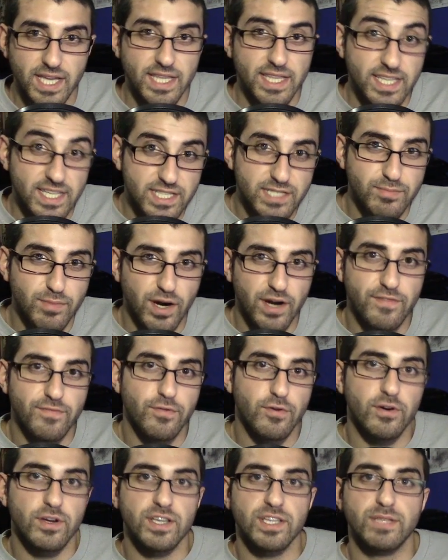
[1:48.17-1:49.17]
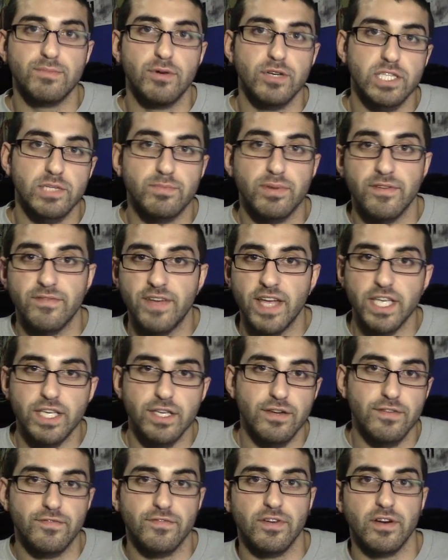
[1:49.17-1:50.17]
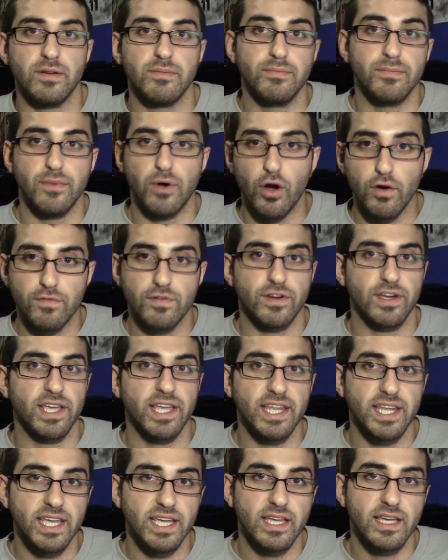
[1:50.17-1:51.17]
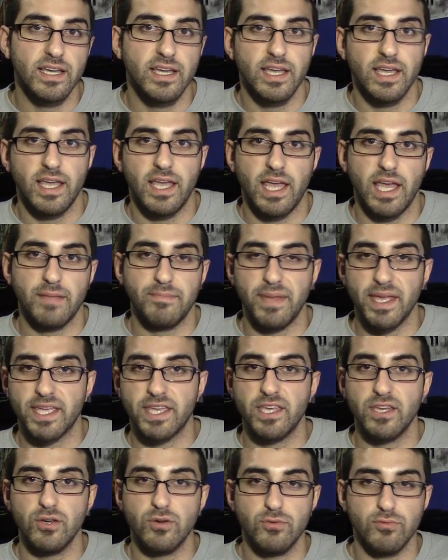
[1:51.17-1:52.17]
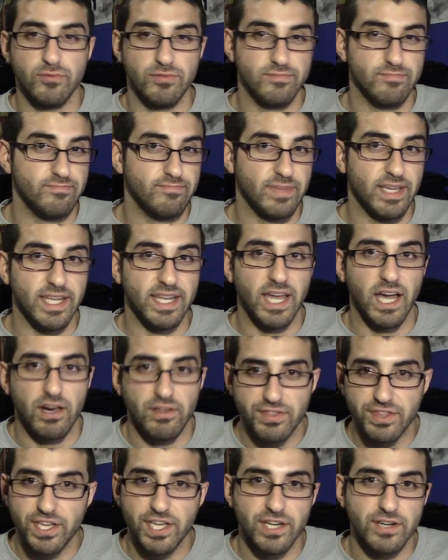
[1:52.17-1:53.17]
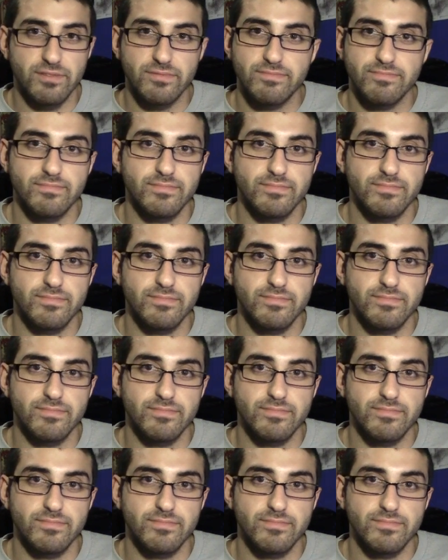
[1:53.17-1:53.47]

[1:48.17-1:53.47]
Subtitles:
this smart fork is supposed to prevent you from overeating and make you eat healthier.